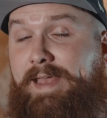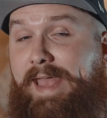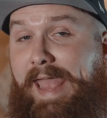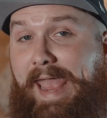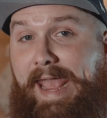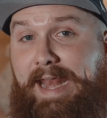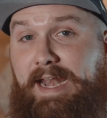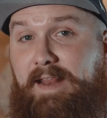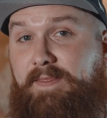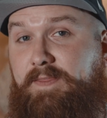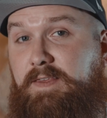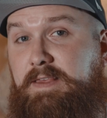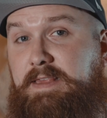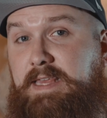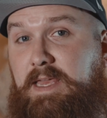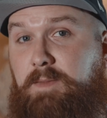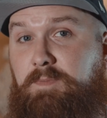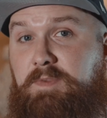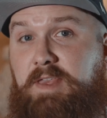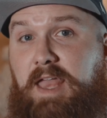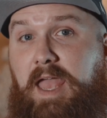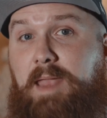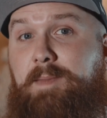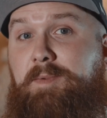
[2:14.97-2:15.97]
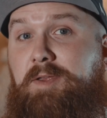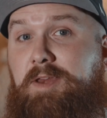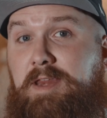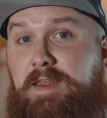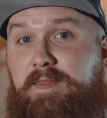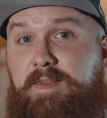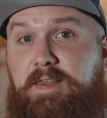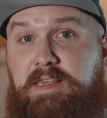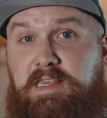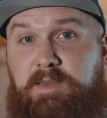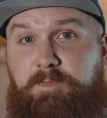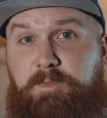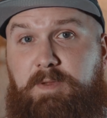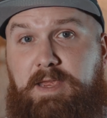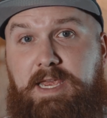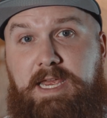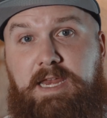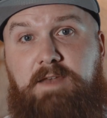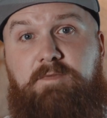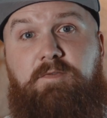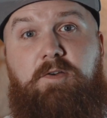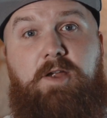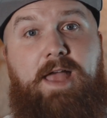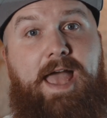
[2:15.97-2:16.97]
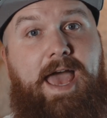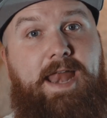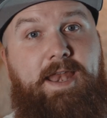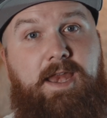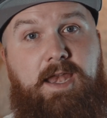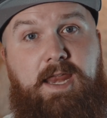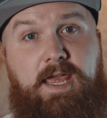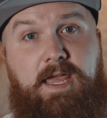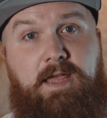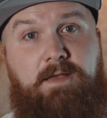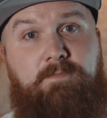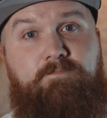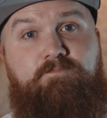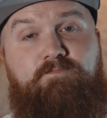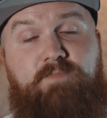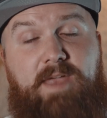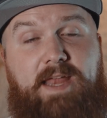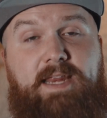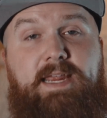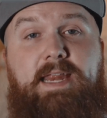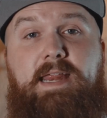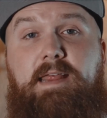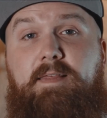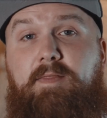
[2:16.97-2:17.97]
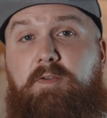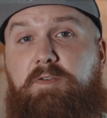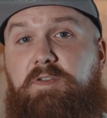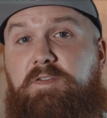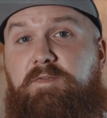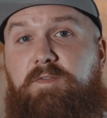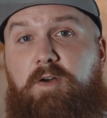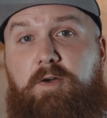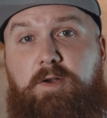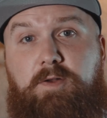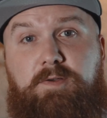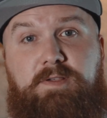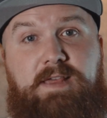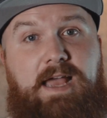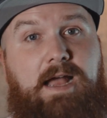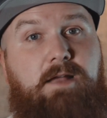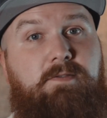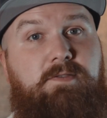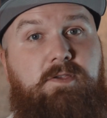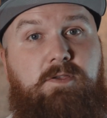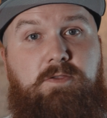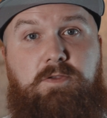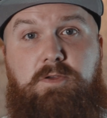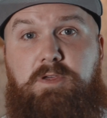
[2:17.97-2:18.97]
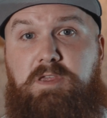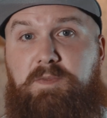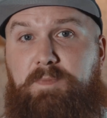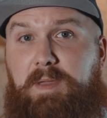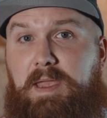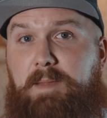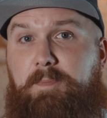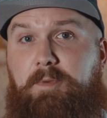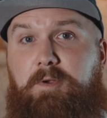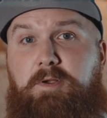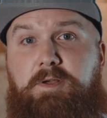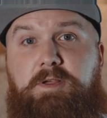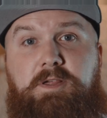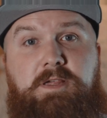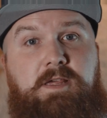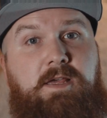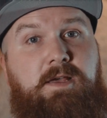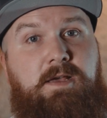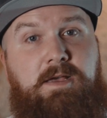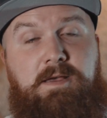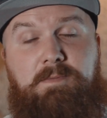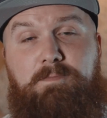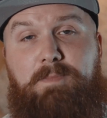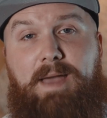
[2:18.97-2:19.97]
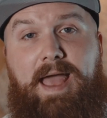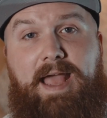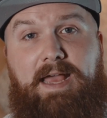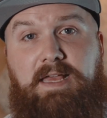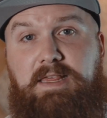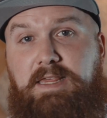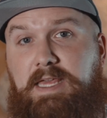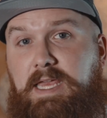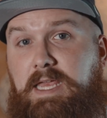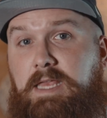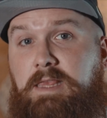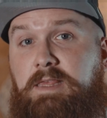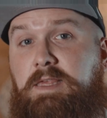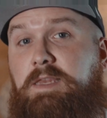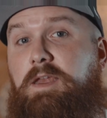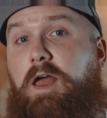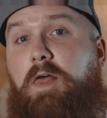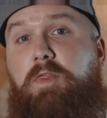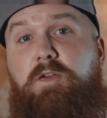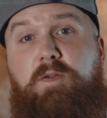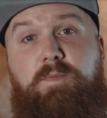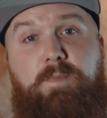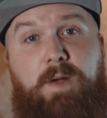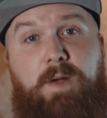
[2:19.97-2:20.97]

And at the same time, you need the speed for editing and getting those photos out to newspapers, magazines, and other